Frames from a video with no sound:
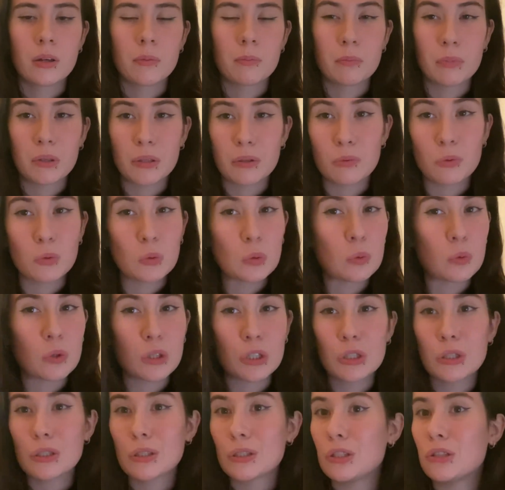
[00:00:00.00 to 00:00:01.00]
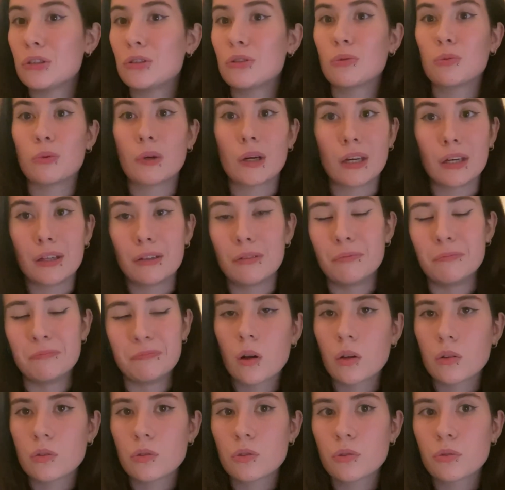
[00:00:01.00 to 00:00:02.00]
But we just need to wait.
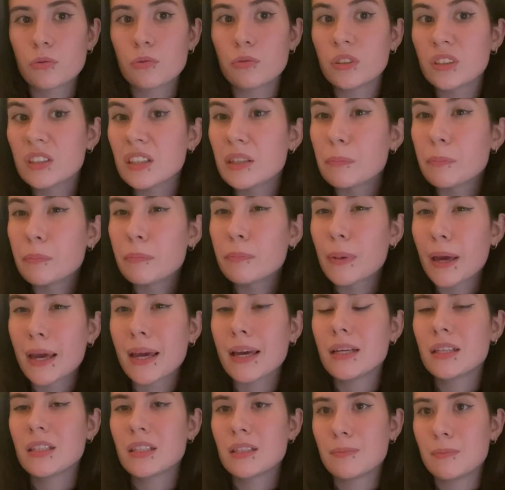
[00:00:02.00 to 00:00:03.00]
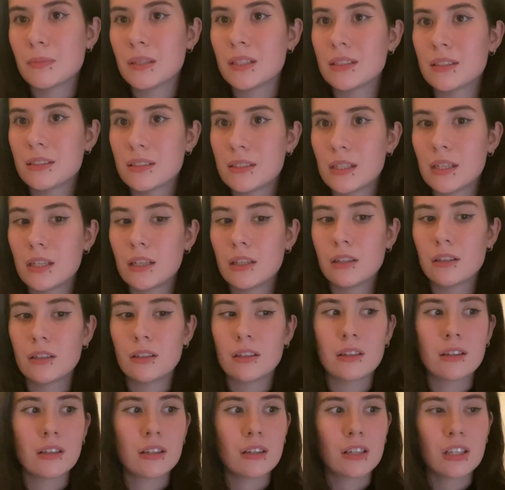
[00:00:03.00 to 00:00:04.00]
Also, really pains me seeing
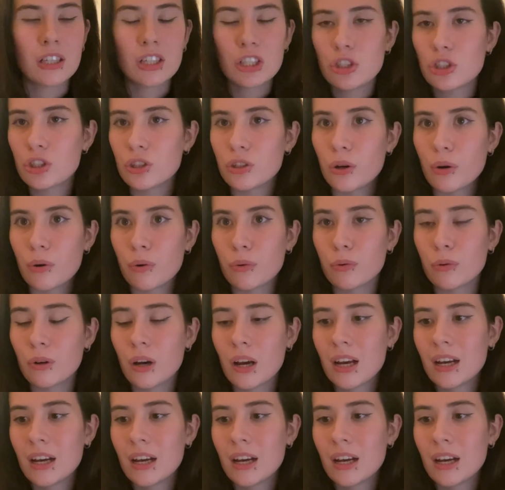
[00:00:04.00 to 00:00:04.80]
Ichigo